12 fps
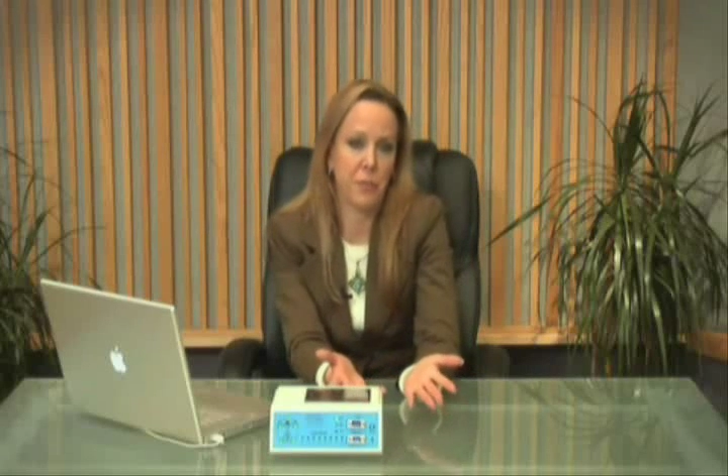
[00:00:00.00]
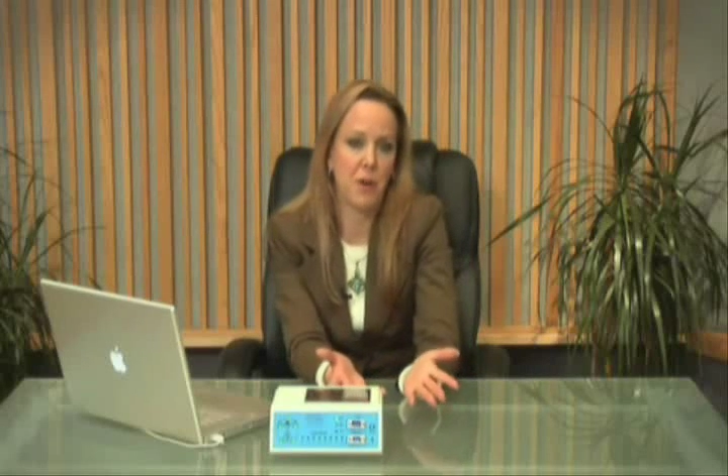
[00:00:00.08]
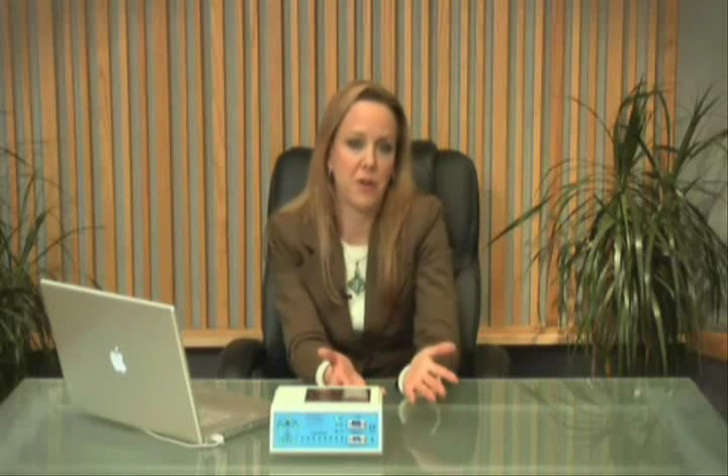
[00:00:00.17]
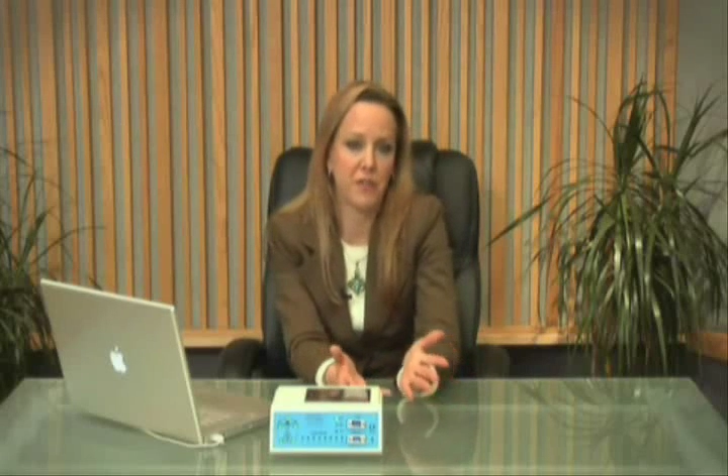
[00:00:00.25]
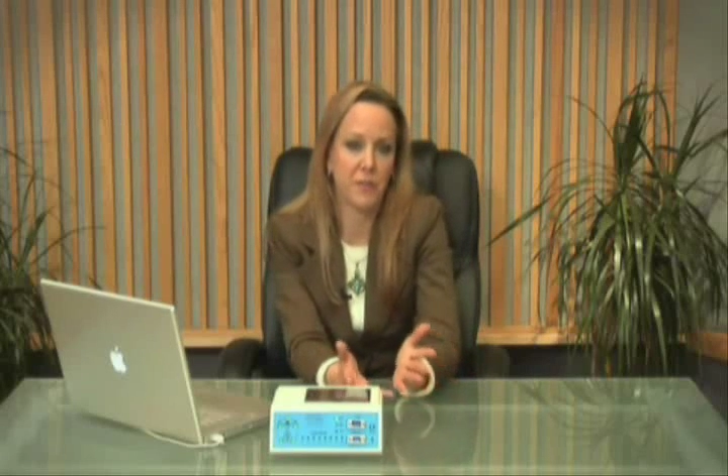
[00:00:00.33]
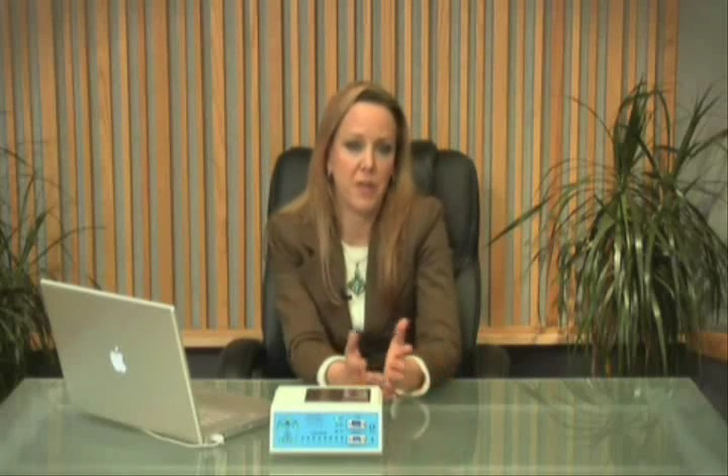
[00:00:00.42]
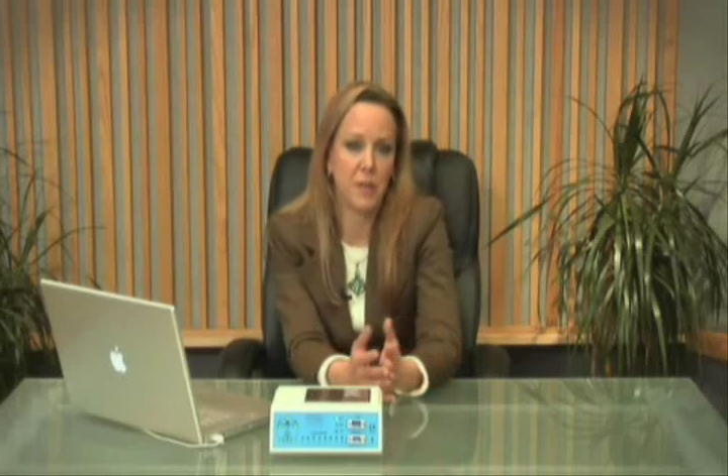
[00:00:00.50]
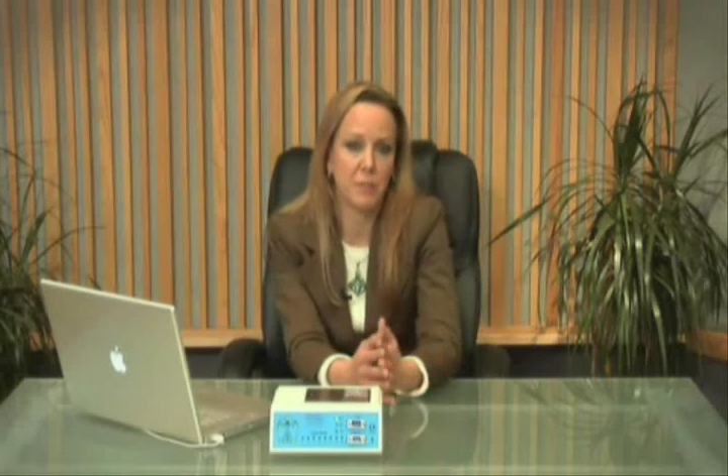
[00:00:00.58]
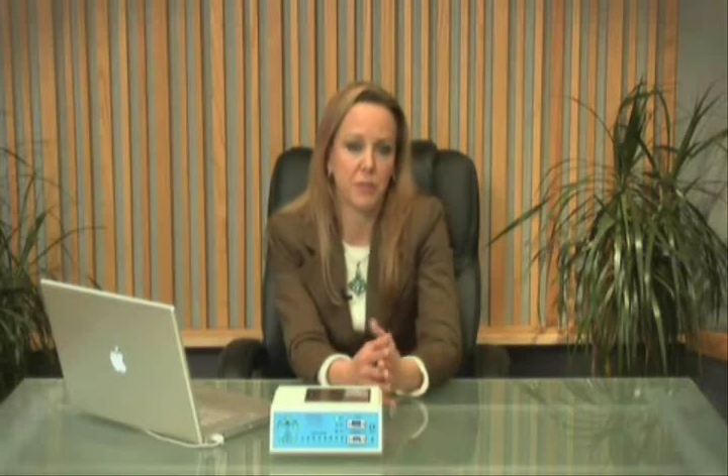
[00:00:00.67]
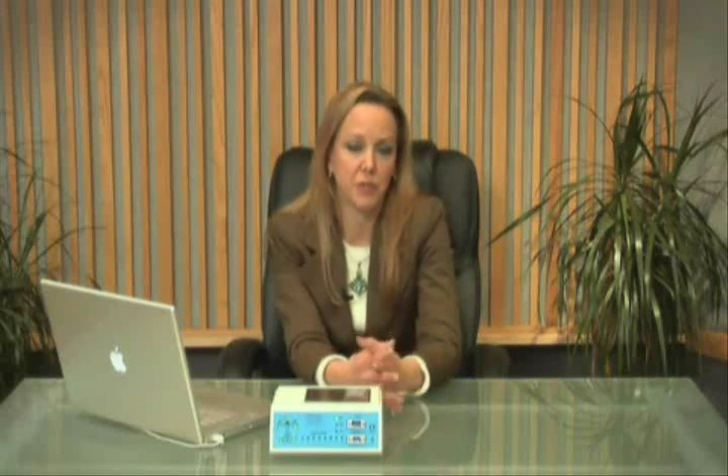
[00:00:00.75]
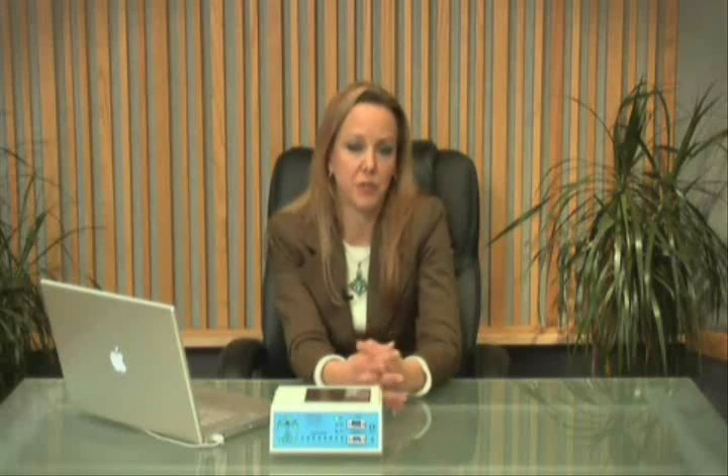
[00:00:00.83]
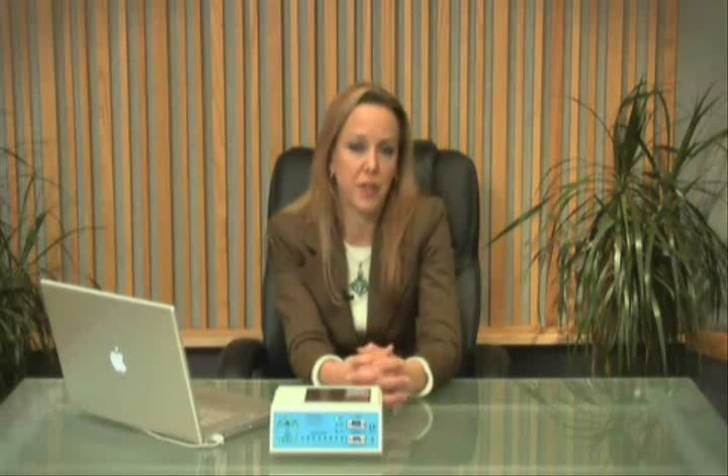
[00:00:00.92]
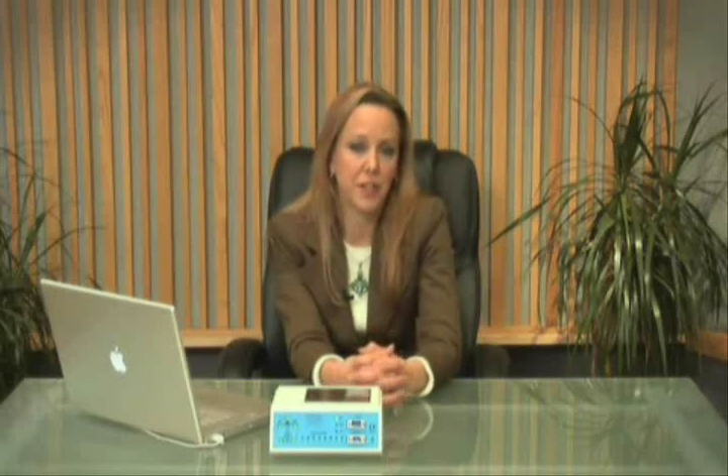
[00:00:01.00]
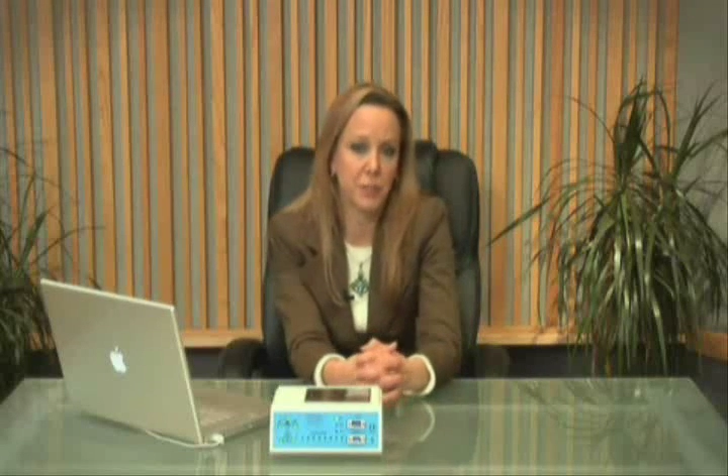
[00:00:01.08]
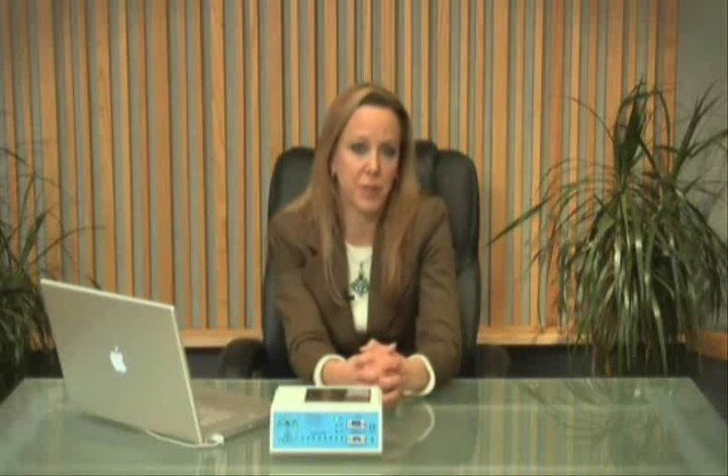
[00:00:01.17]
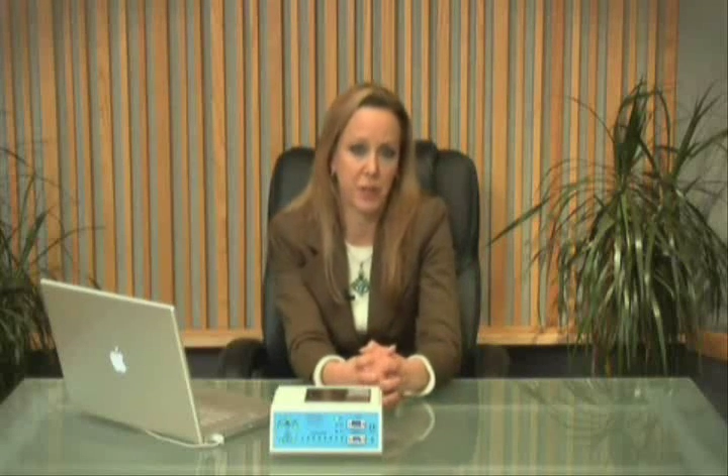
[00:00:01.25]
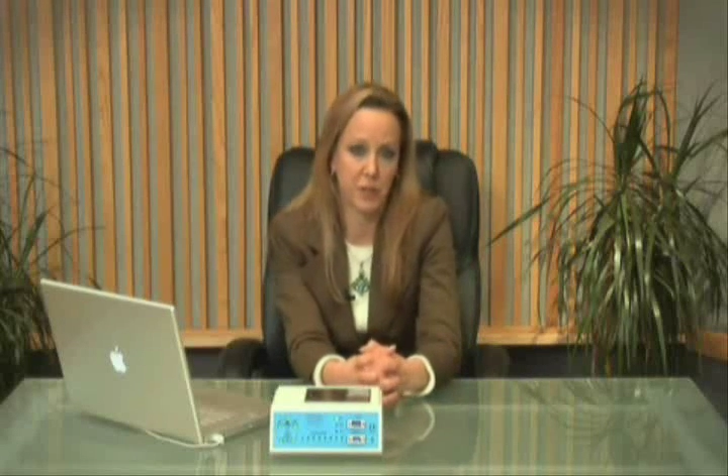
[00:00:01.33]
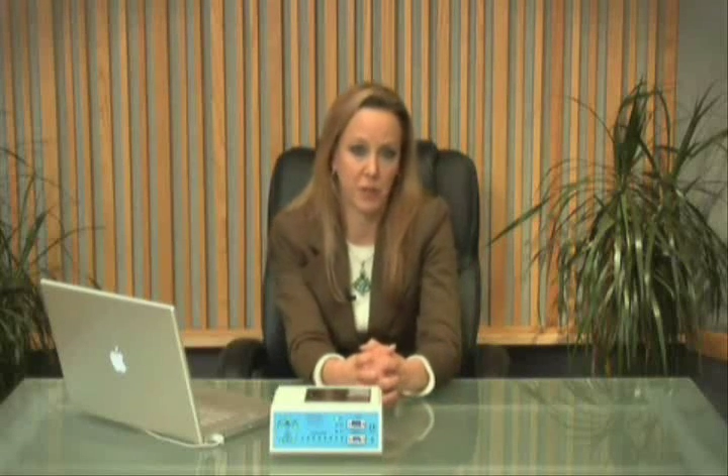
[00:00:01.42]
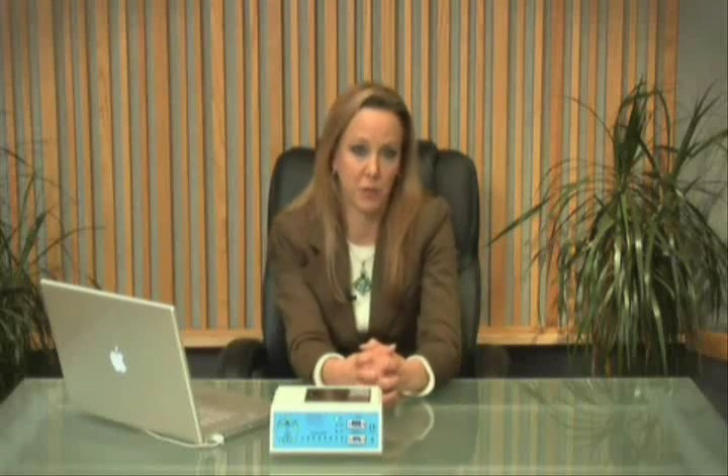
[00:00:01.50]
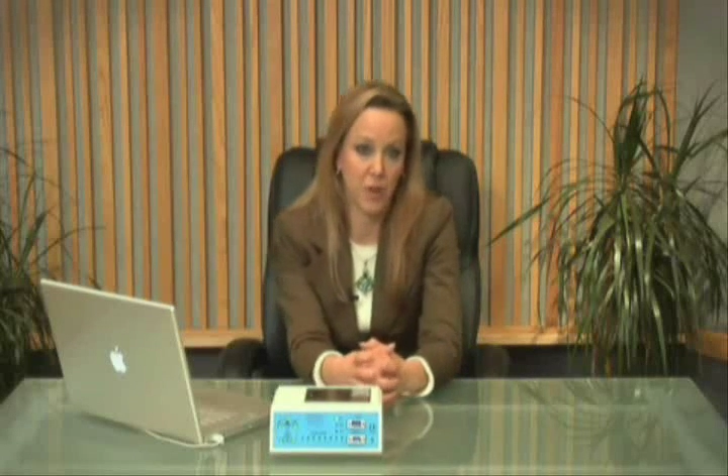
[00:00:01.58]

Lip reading: part of people's stress picture,